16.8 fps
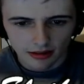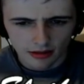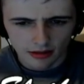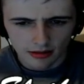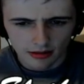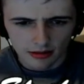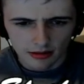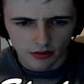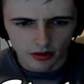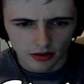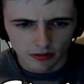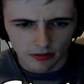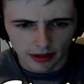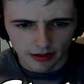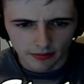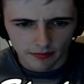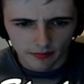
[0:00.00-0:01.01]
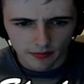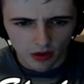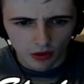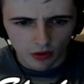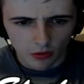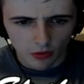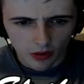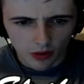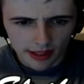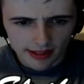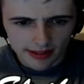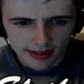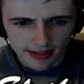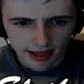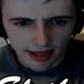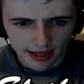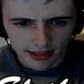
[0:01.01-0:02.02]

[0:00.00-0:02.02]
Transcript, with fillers: so we've got, wait, white and